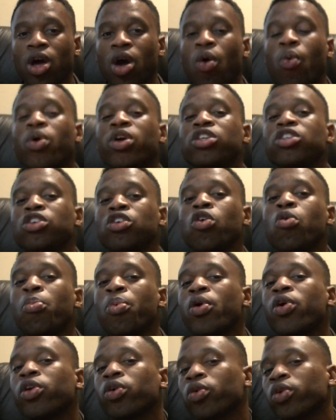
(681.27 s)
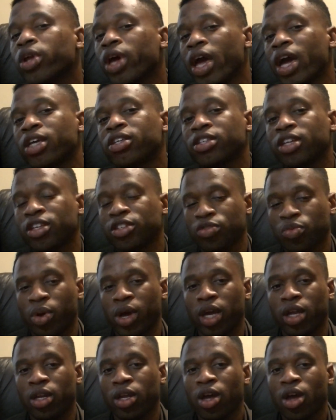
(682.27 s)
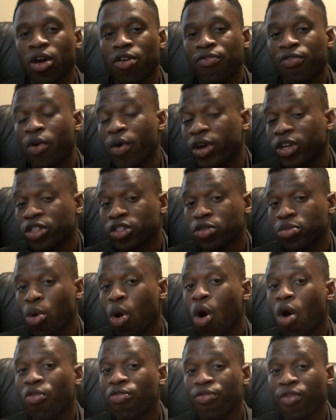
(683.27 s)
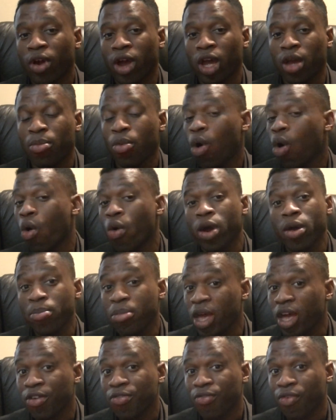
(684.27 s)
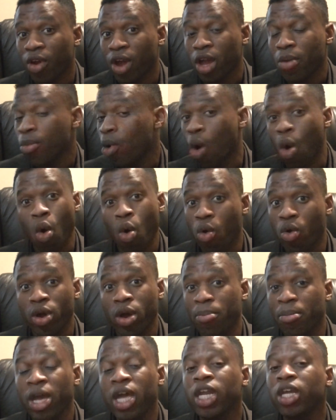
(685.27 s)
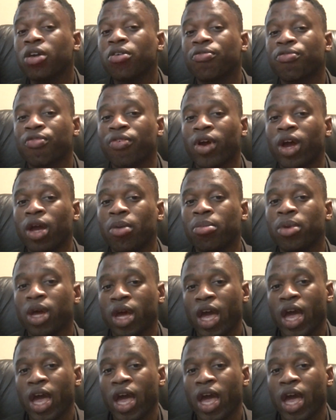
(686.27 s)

When you put on excess weight for a small frame or a big frame or a medium frame,